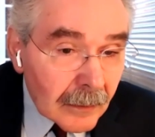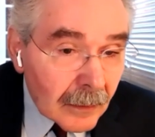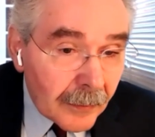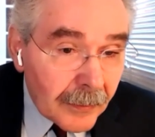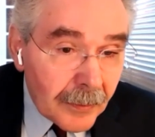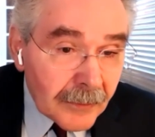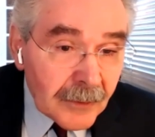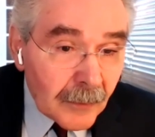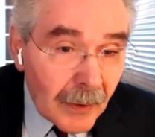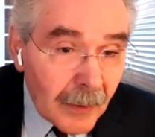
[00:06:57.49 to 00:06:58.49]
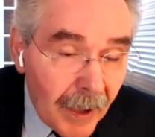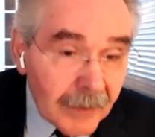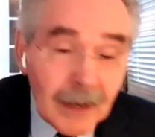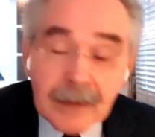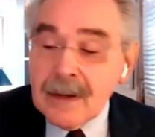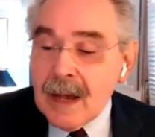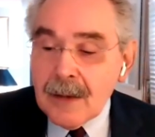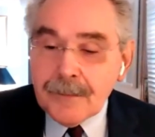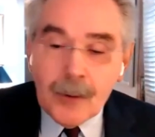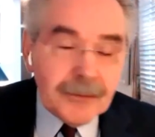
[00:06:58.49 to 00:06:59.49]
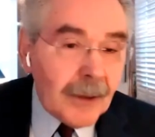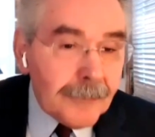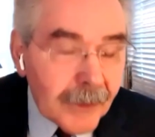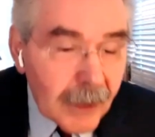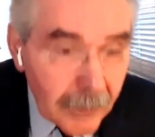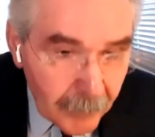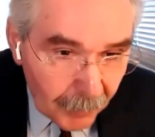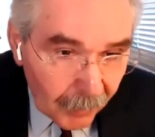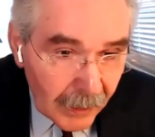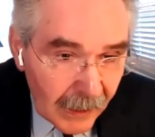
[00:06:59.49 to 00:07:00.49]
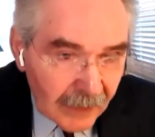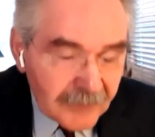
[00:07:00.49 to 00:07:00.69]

There's no doubt about it. 1984 is unforgivable.